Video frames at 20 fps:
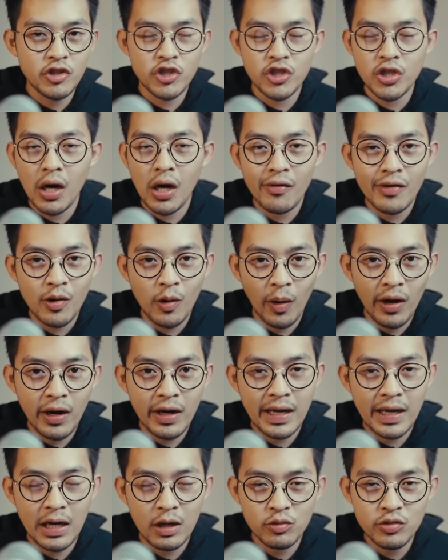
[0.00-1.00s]
does not require an
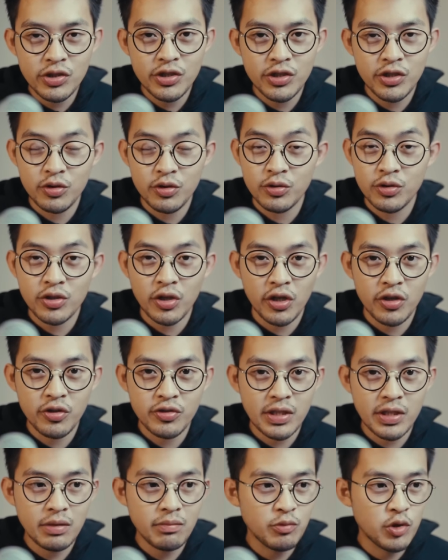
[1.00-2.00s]
account to start
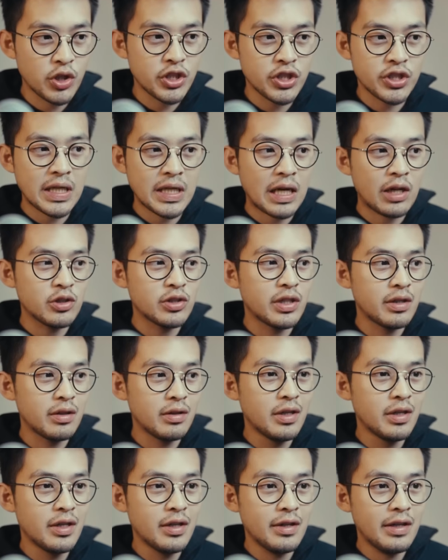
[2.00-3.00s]
using. You can just download it
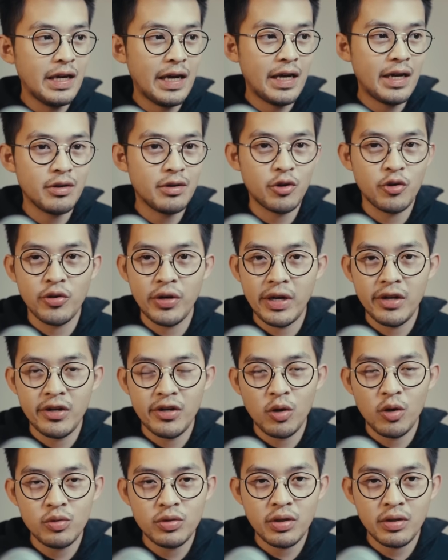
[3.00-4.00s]
and create a
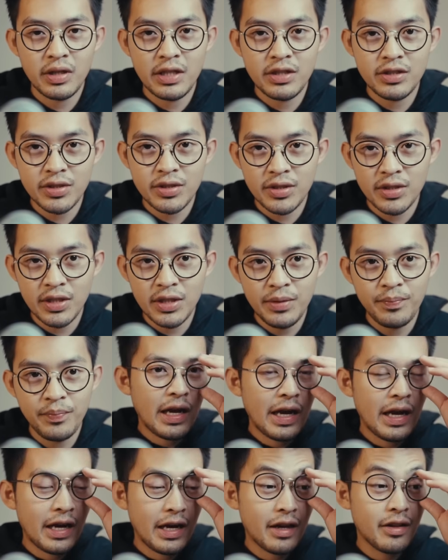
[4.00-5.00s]
note instantly.
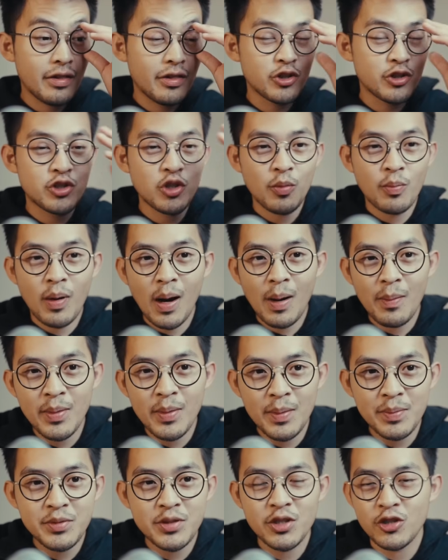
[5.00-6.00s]
And there's no
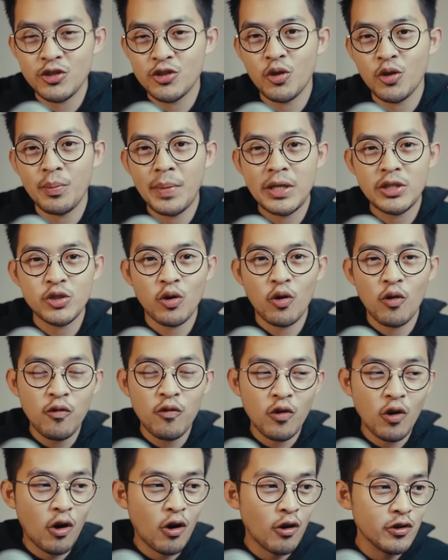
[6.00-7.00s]
pop-ups, there's no major
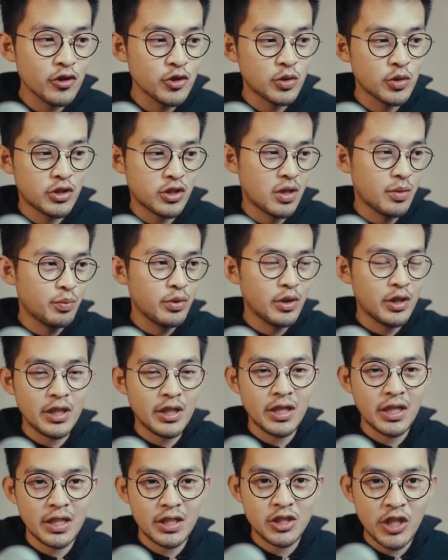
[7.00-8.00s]
overhauls which
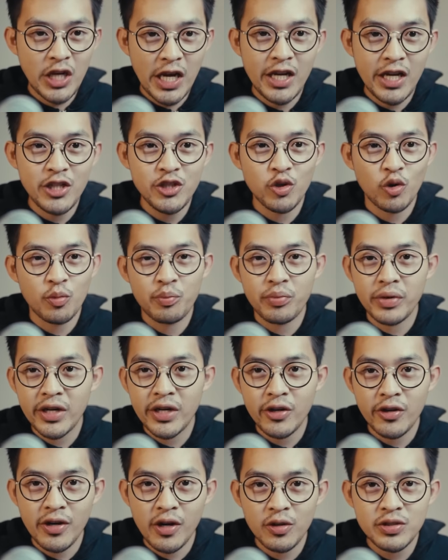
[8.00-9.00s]
completely change or
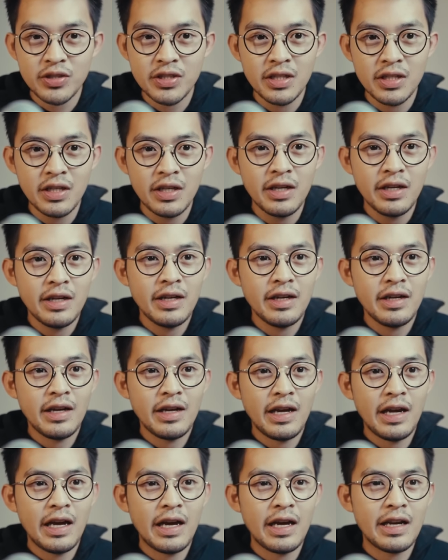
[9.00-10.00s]
break your notes.
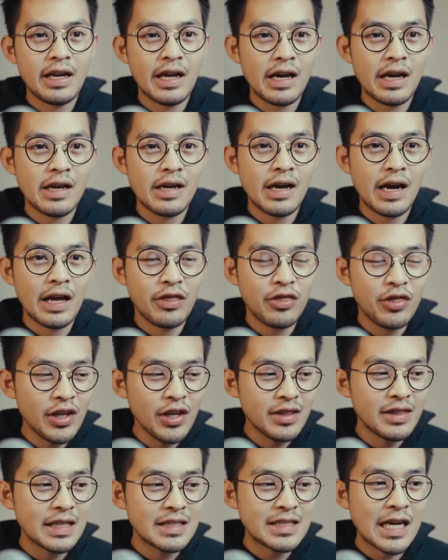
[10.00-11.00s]
And I
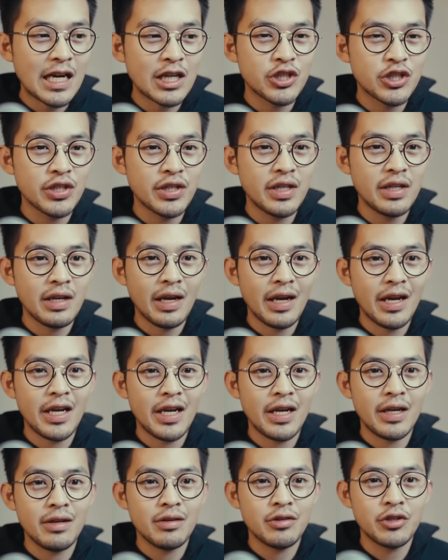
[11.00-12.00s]
think that's actually a